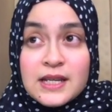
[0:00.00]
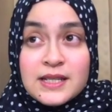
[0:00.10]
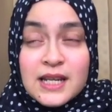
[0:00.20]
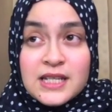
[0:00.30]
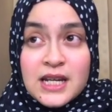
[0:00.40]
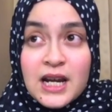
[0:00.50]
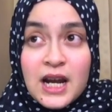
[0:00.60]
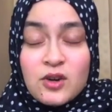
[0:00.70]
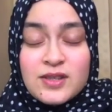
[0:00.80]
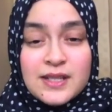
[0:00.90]
16
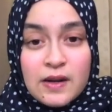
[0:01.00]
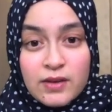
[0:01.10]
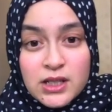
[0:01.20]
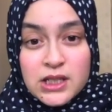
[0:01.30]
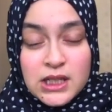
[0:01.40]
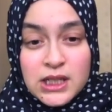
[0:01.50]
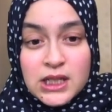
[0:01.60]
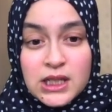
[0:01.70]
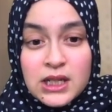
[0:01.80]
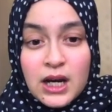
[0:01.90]
announced,
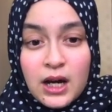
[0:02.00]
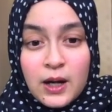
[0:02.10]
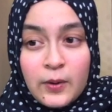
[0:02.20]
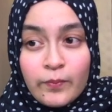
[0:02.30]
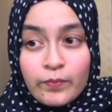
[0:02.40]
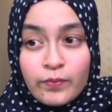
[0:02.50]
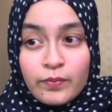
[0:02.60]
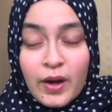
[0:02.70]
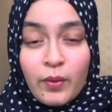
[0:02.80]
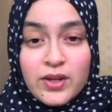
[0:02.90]
17
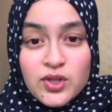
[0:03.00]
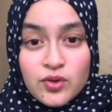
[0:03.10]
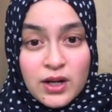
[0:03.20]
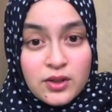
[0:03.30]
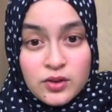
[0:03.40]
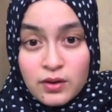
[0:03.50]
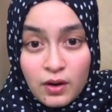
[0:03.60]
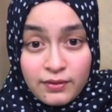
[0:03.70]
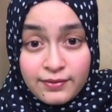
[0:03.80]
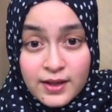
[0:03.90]
I went straight to the
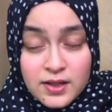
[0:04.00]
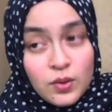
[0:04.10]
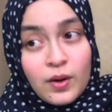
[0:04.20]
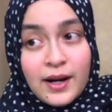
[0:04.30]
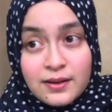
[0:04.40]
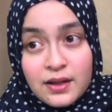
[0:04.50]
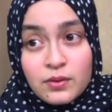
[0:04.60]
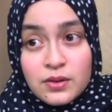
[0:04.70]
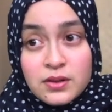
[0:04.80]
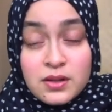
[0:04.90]
office. So what I did
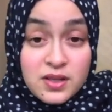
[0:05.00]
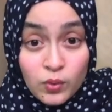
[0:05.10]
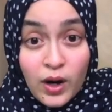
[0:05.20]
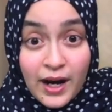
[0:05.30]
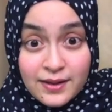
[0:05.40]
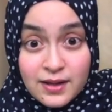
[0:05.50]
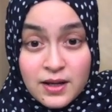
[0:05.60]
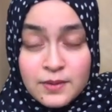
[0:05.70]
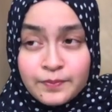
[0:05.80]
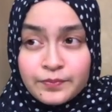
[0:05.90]
was, this is what I
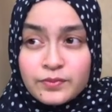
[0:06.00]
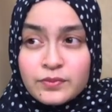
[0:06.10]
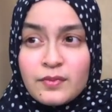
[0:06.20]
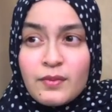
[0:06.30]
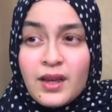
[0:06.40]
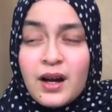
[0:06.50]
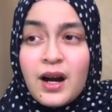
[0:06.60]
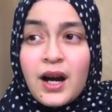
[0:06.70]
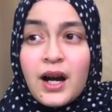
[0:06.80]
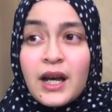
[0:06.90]
did.
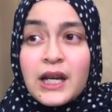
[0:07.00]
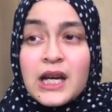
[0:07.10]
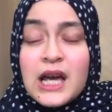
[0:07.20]
I